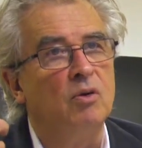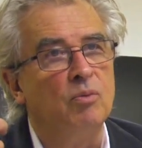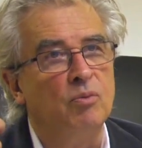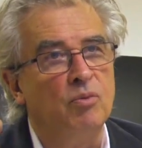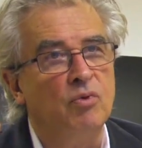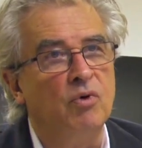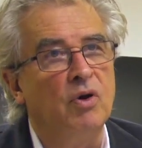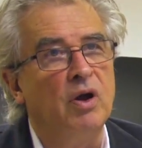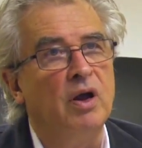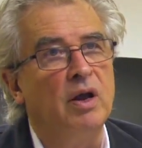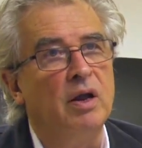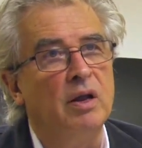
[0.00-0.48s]
our
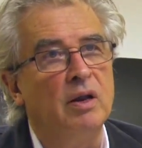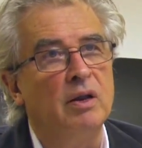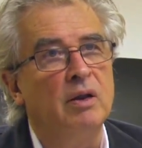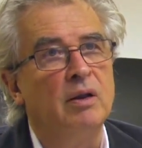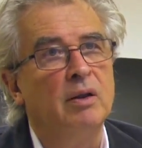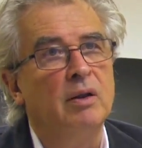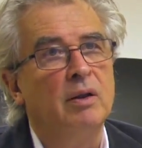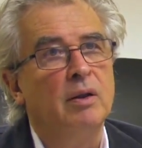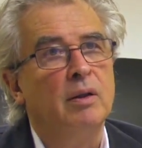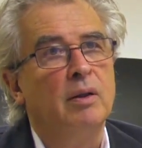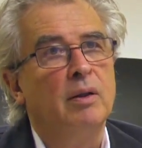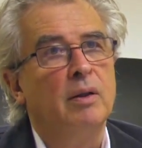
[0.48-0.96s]

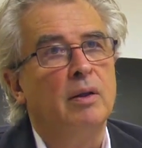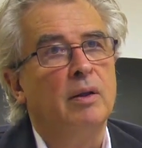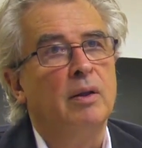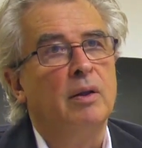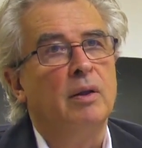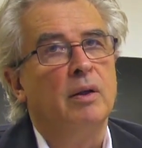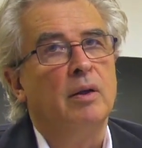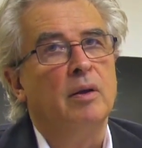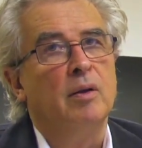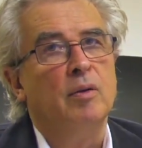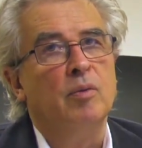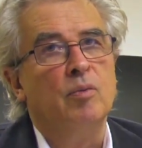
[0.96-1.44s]
brain,
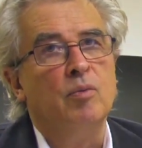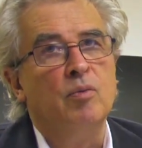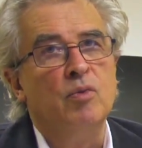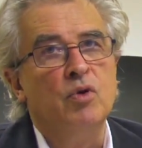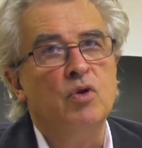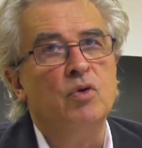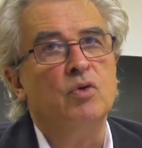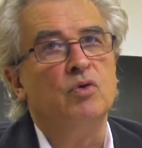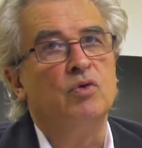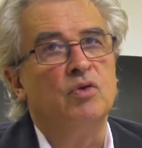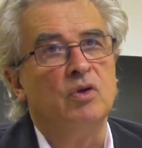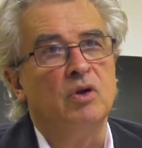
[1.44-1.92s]

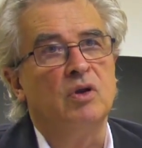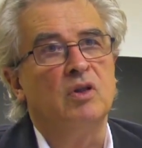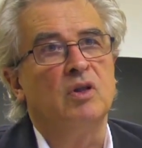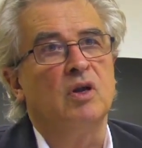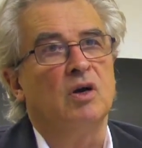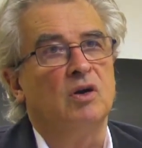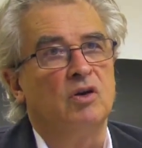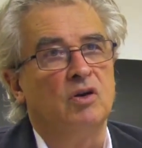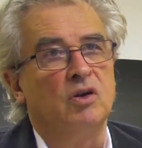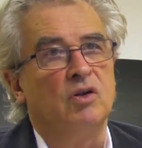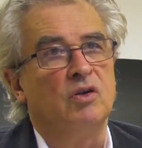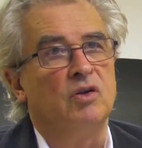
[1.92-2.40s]
music
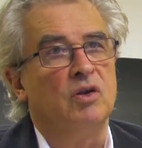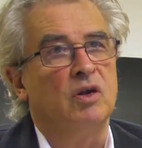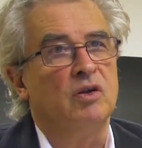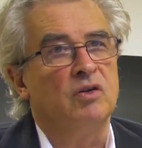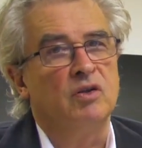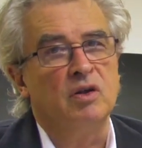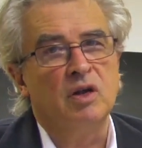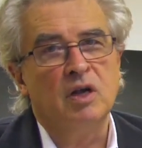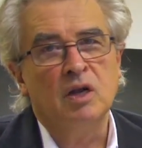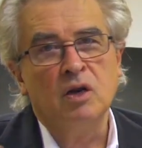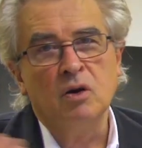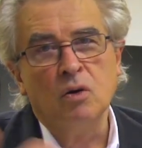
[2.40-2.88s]
touches
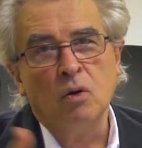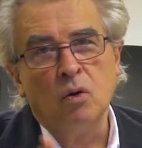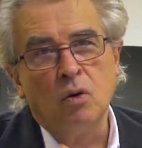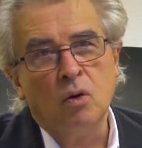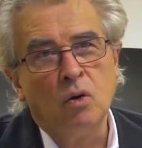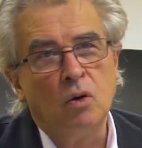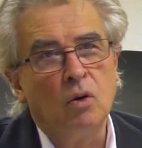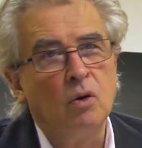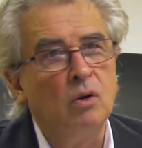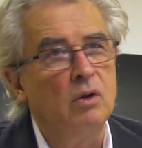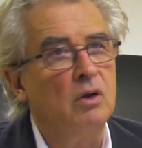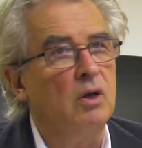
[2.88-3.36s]
us in
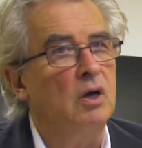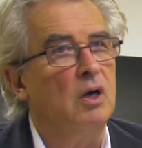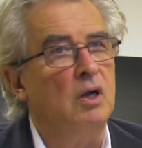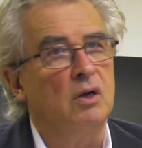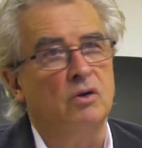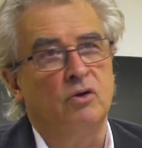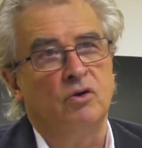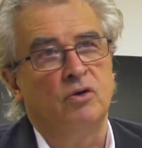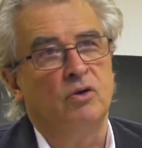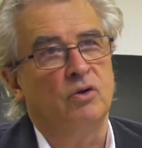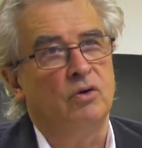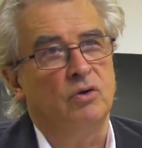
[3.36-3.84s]
all
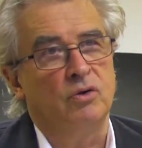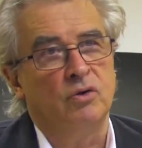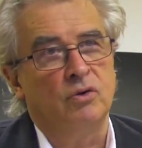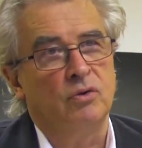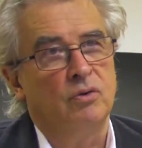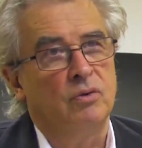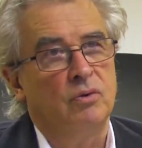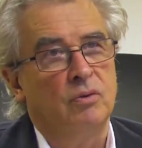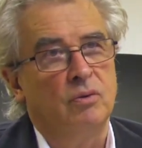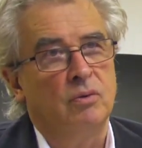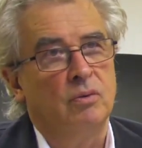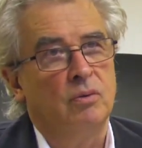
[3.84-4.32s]

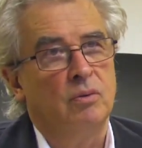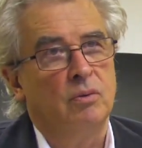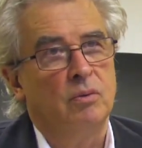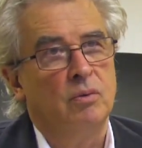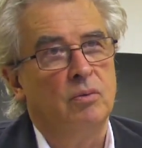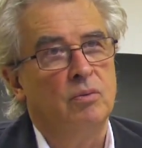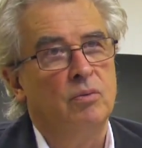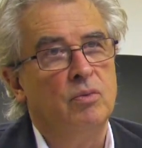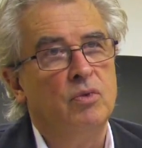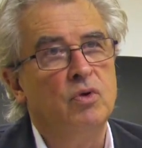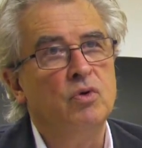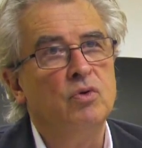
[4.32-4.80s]
cultures.
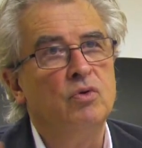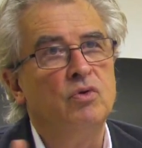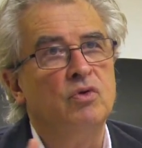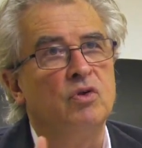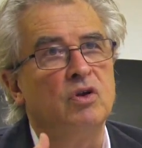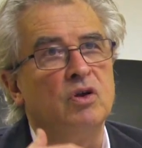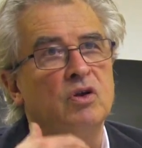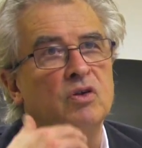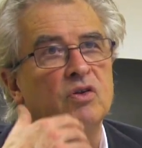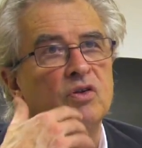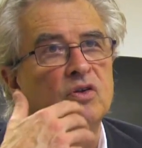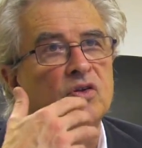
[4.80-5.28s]

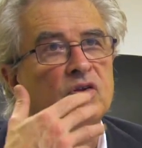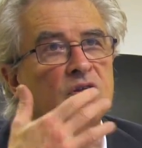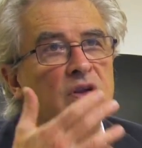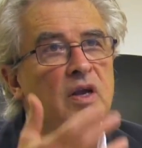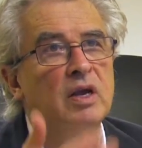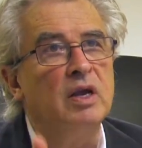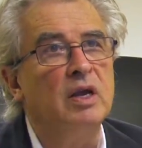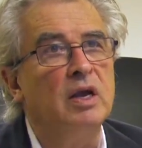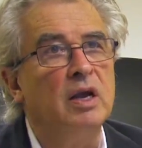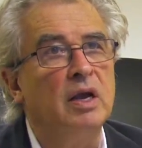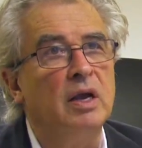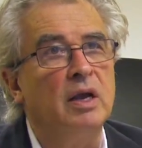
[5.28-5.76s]
Music,
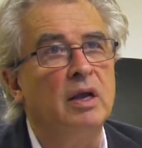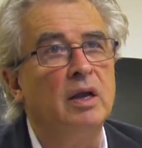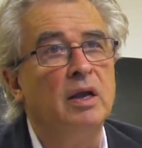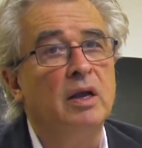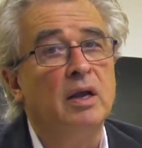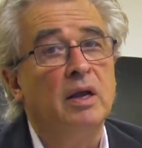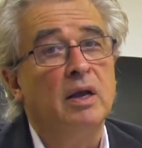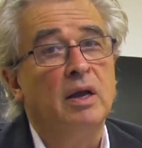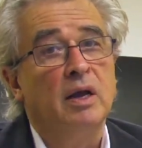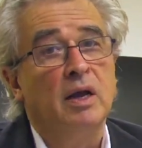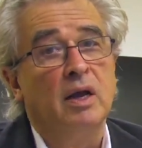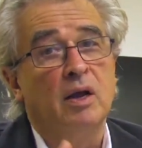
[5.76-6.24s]
singing,
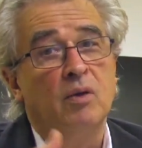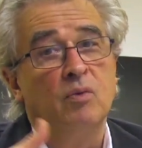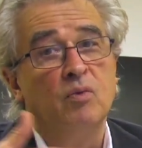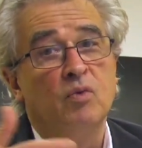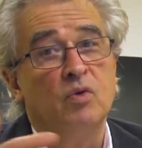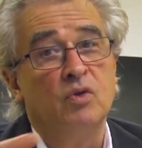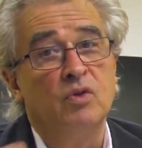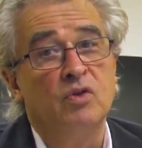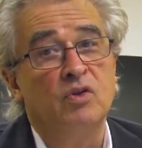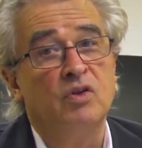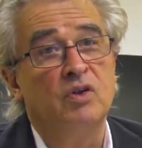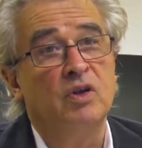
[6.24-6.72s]

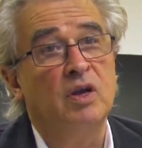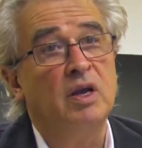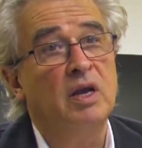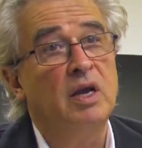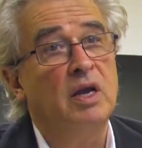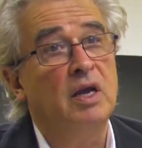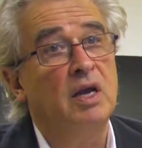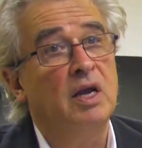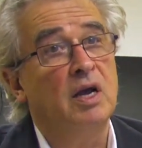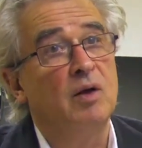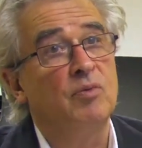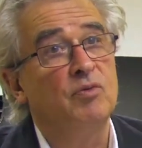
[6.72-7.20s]
and with
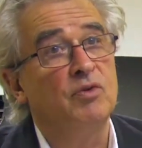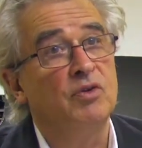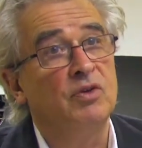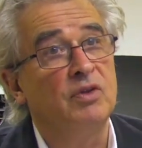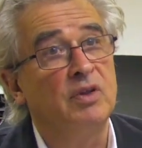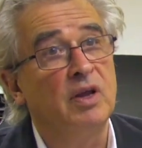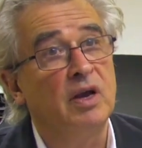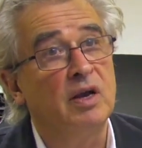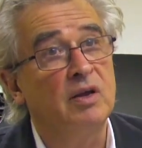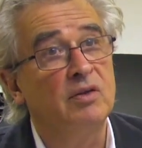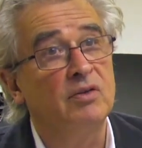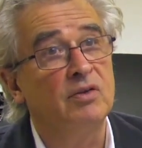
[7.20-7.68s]
singing comes
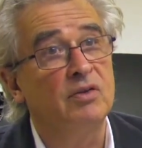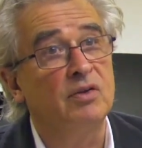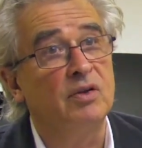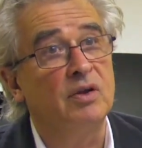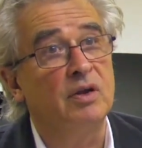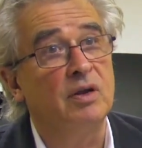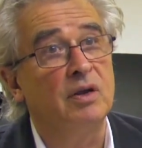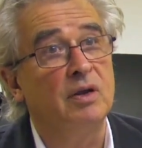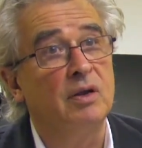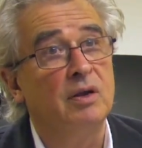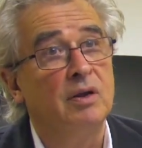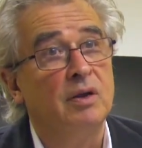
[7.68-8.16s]

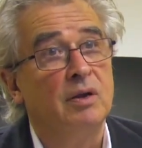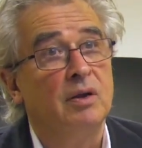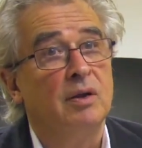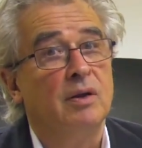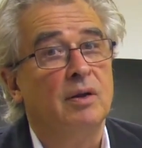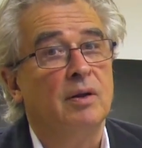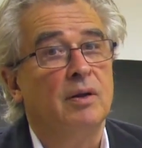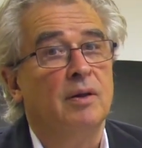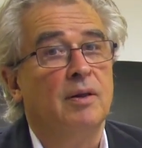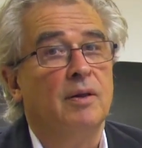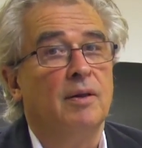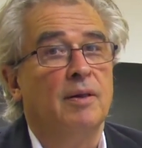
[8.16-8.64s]
dancing,
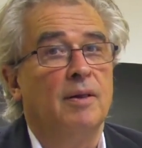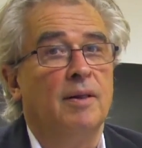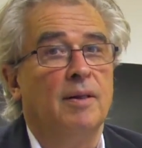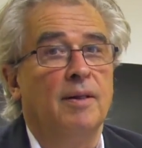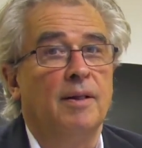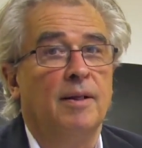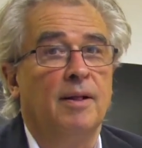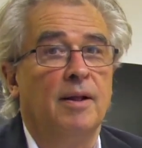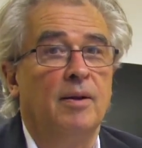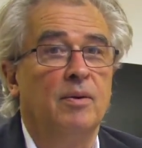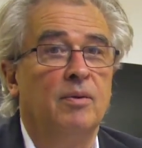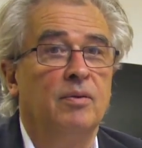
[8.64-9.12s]

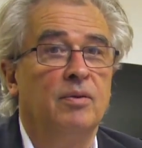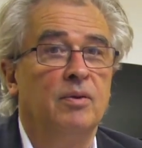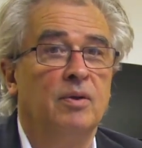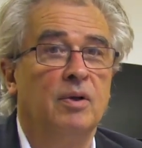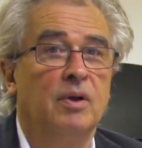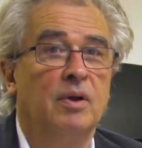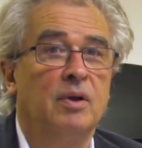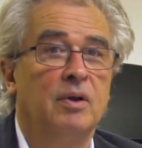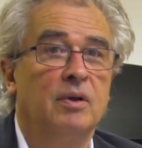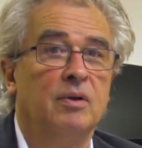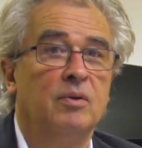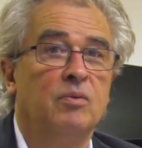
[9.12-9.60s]

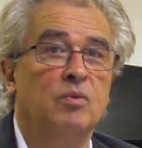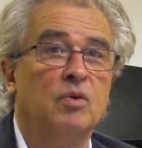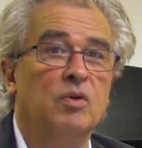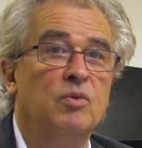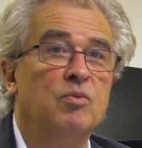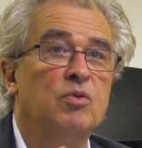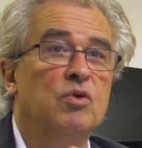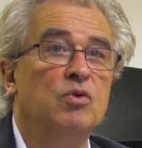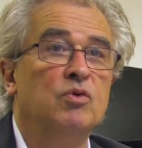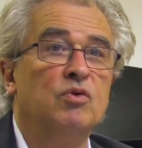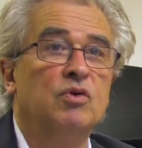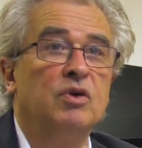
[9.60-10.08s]
and
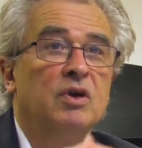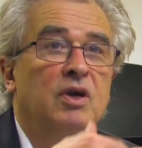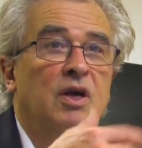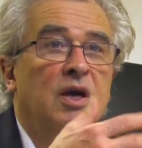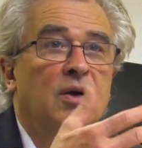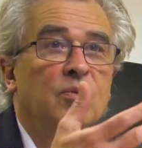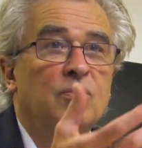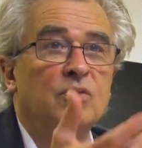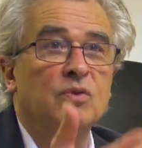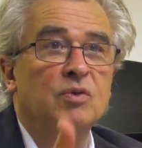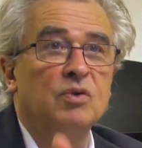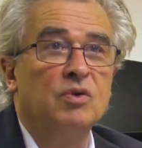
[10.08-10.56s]
with music
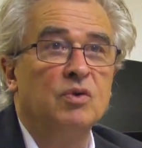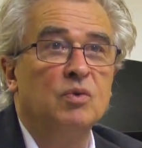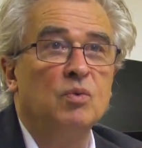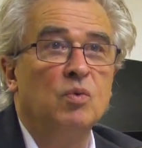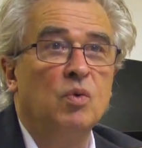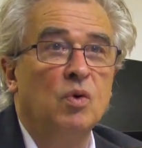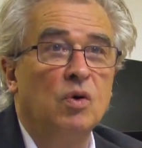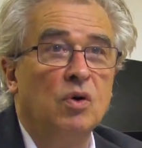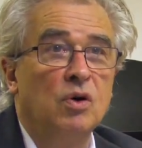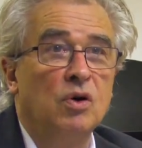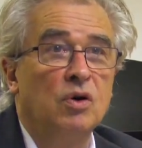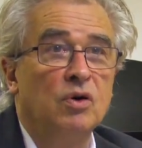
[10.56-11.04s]
comes
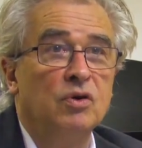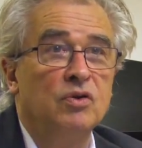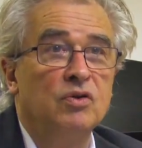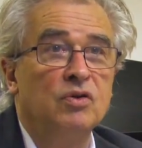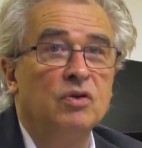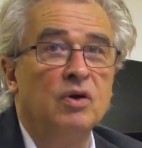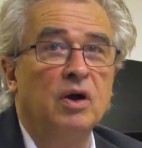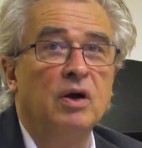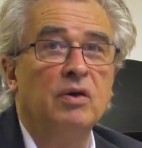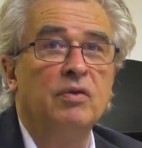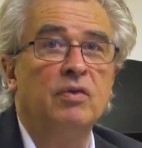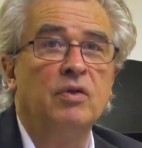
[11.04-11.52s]

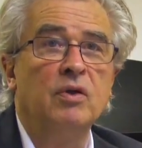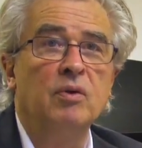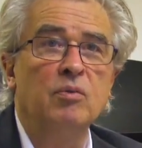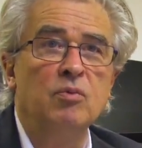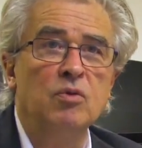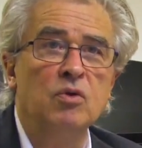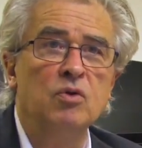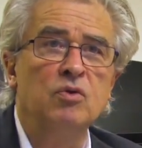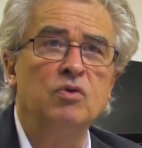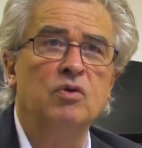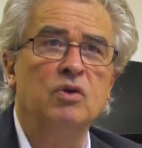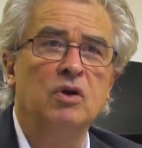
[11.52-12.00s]
words. I
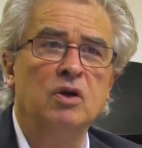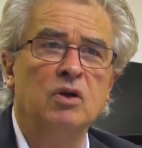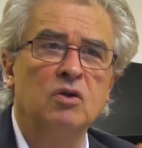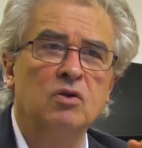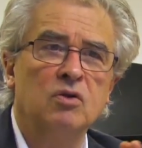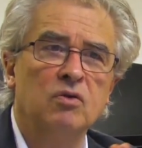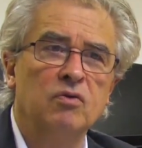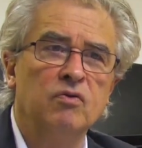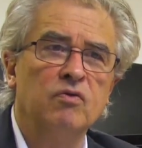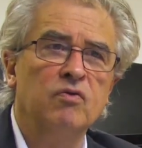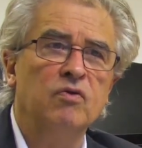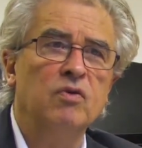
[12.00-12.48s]
think music
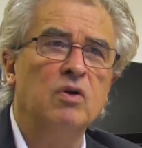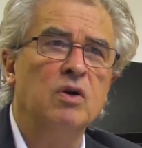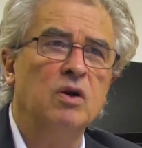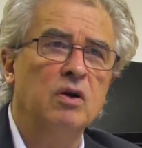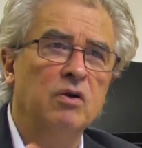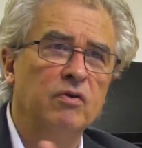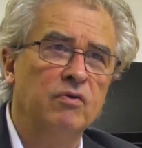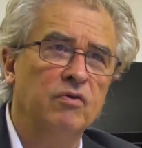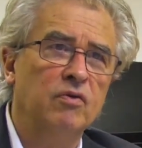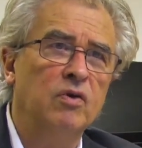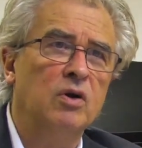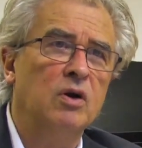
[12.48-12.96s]
is a
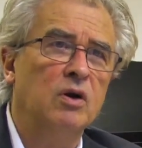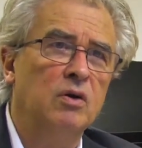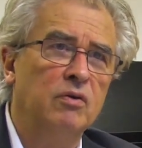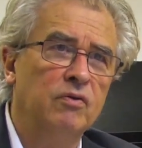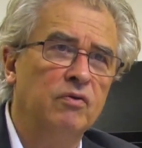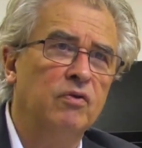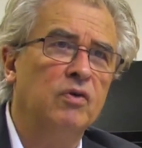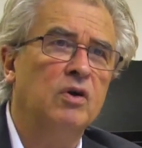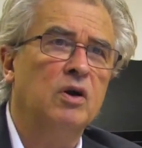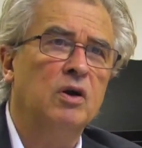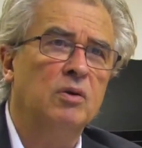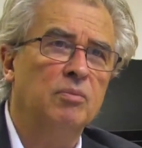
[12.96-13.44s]
very, very,
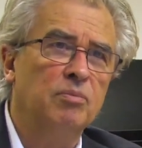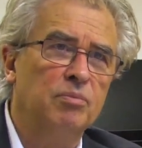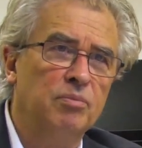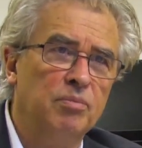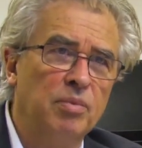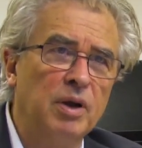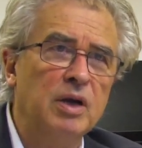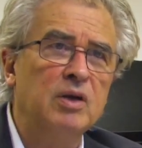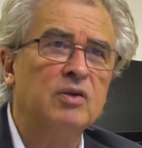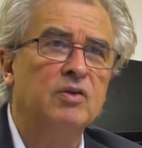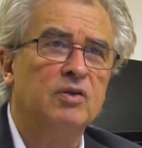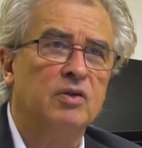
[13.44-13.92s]
very
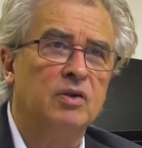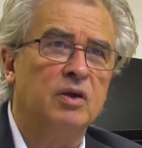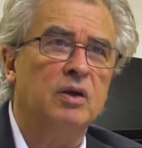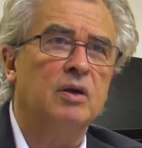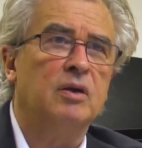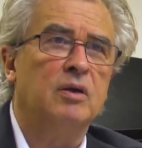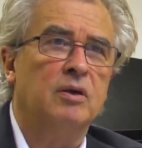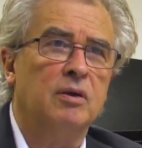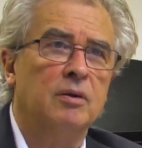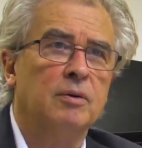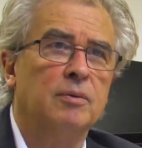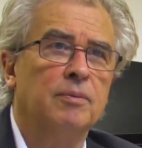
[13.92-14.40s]

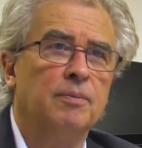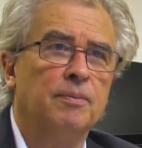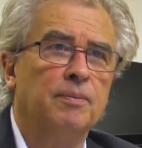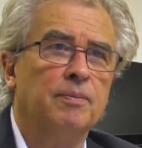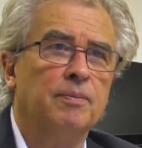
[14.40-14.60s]
basic